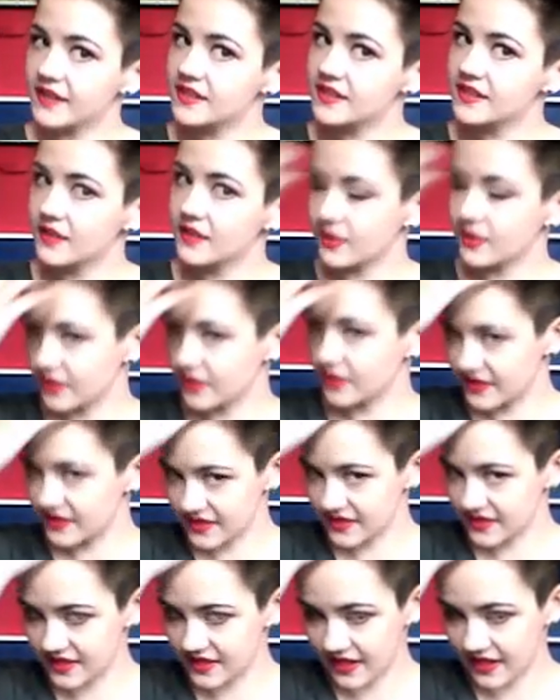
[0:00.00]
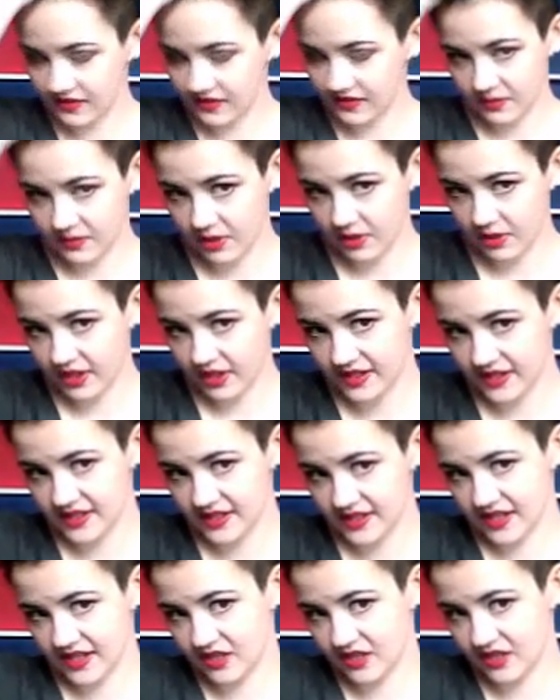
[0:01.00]
though is, and the putties, is
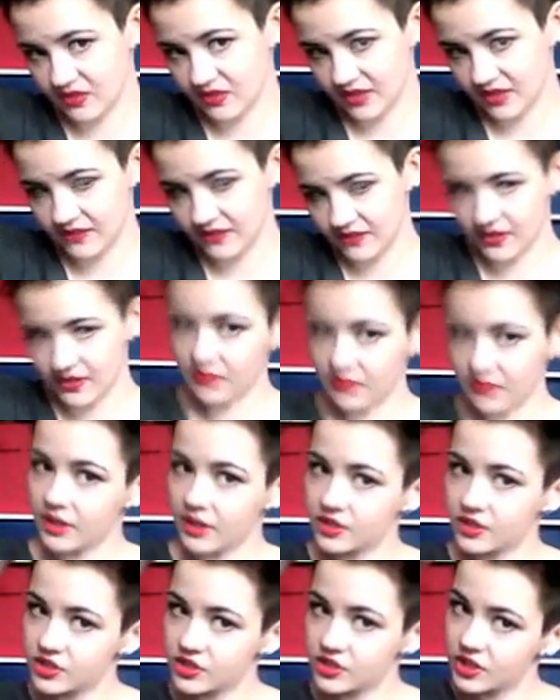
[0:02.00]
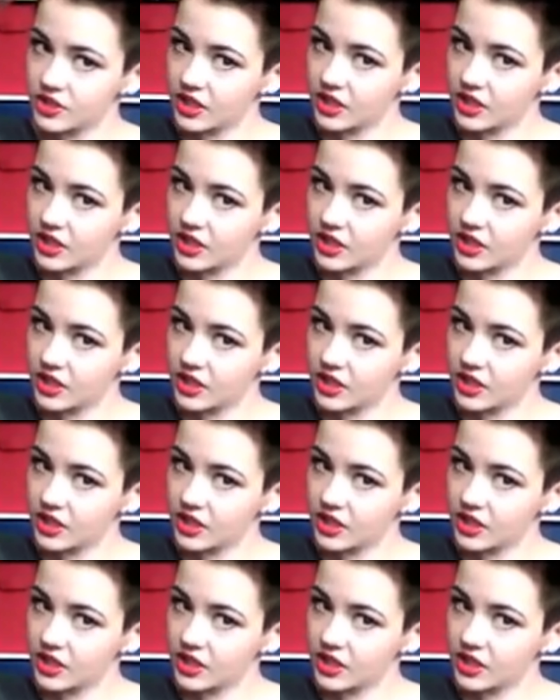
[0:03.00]
that you don't need very much,